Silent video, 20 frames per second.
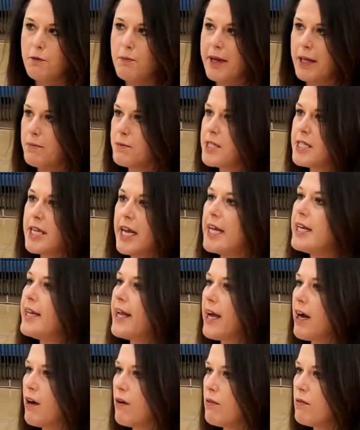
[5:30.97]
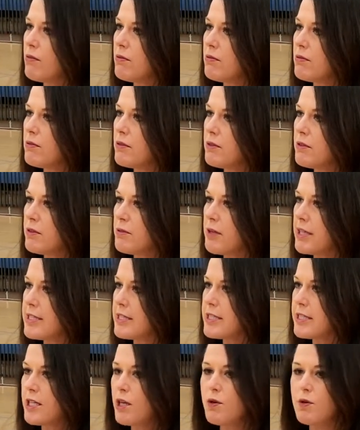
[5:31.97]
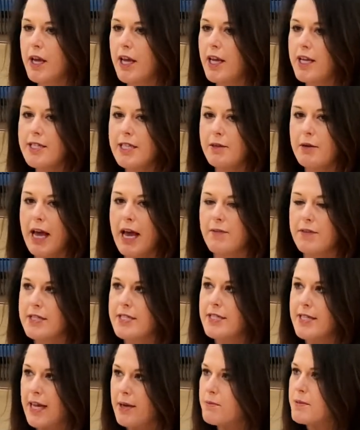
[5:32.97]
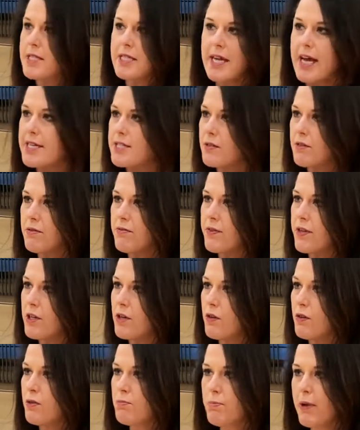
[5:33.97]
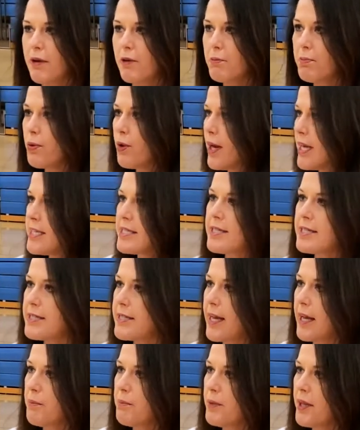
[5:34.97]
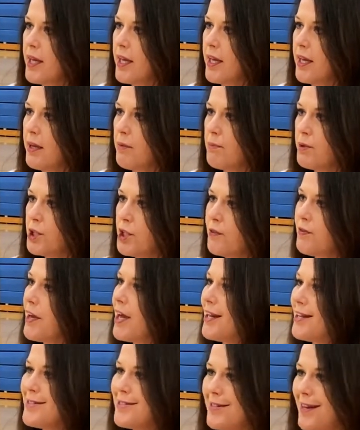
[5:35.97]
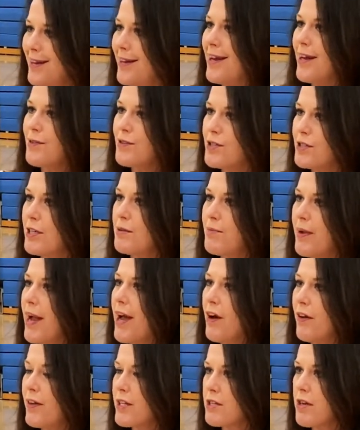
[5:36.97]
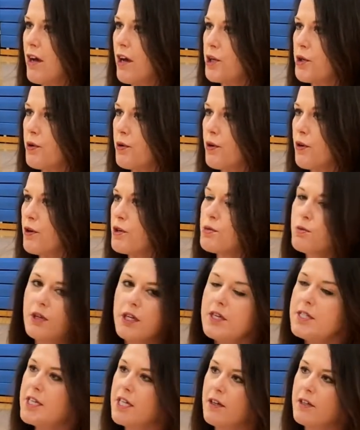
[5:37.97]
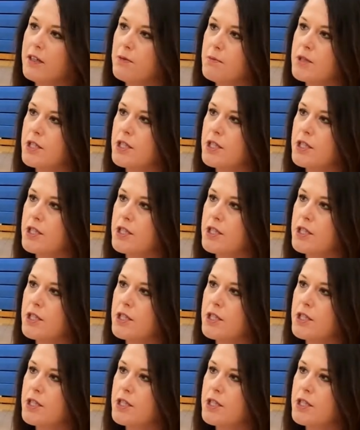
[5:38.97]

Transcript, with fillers: to make them stand out? Because it's so easy to have the same stats on the field, be able to press the same thing, but you've got to stand out somehow. These college recruiters, what are you telling them to